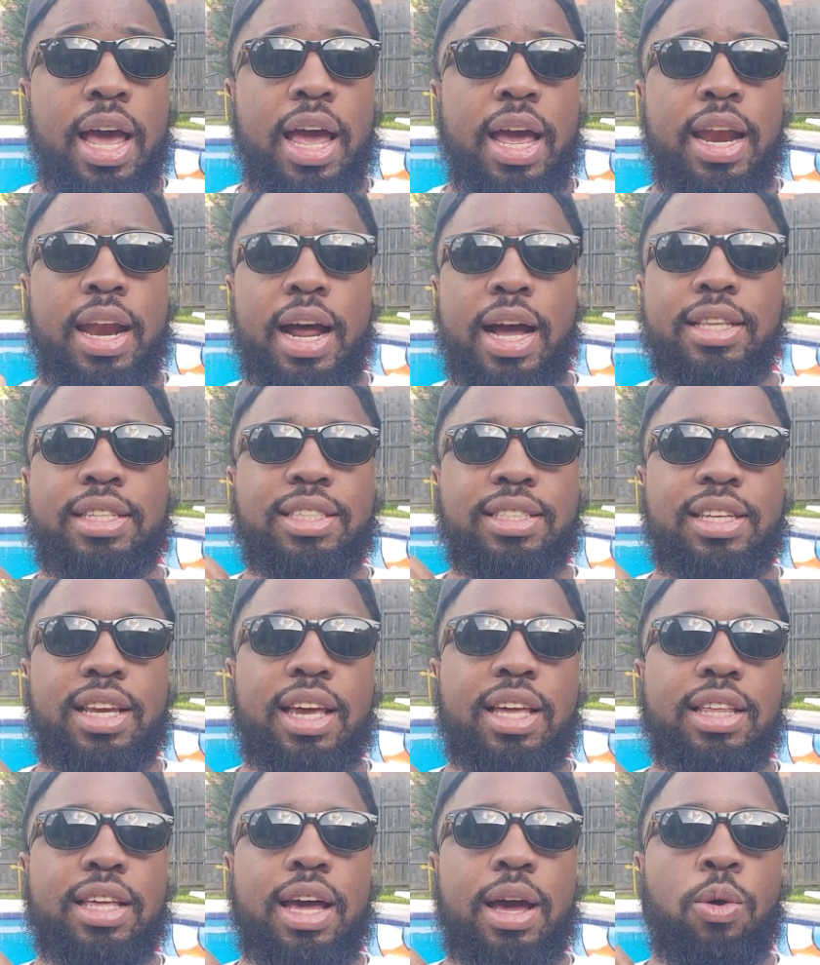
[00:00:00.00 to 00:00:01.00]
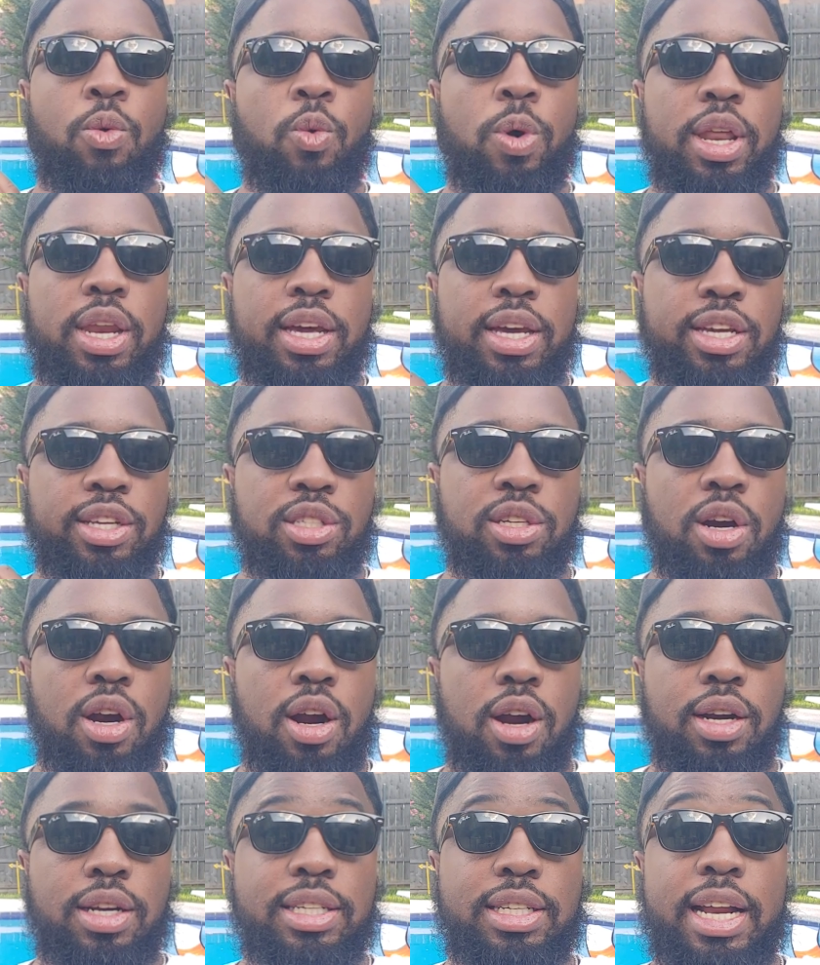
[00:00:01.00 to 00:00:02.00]
And not to say that winning is
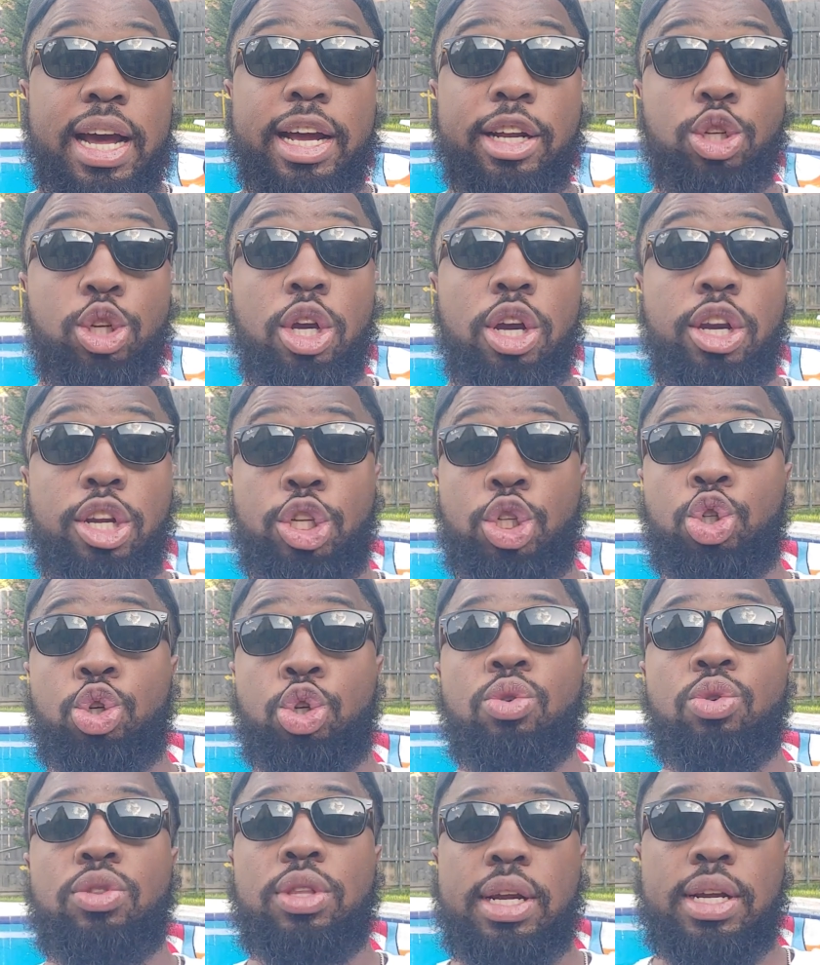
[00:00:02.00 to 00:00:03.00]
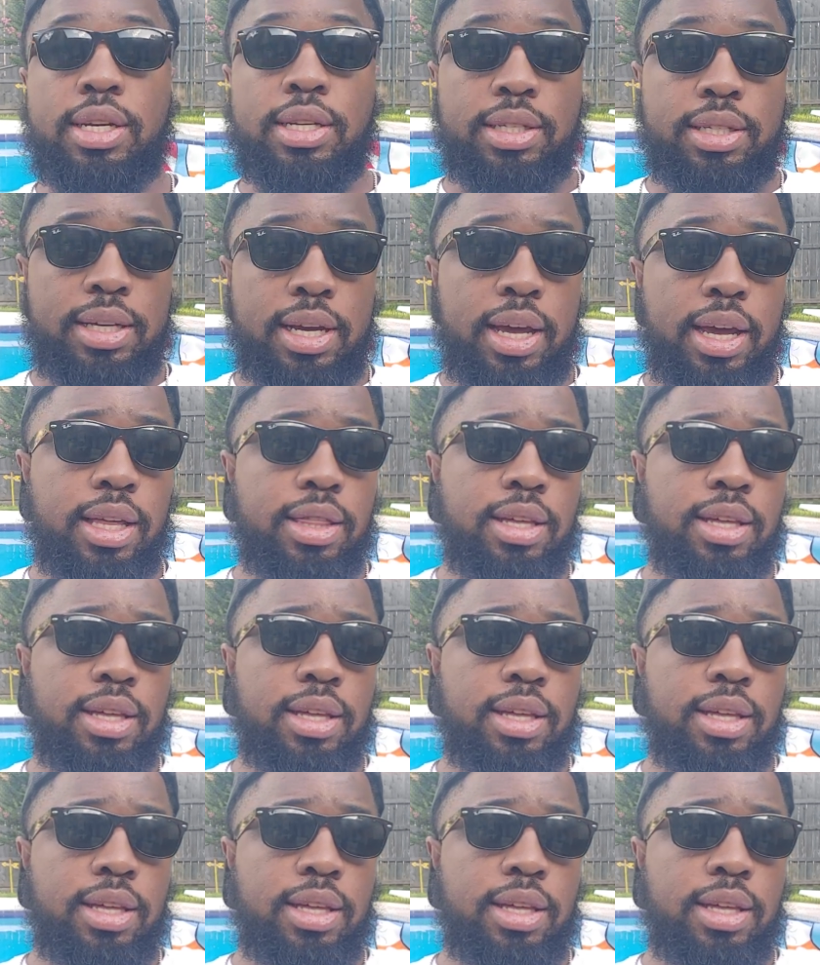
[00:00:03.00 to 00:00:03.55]
hard is not a true thing to say.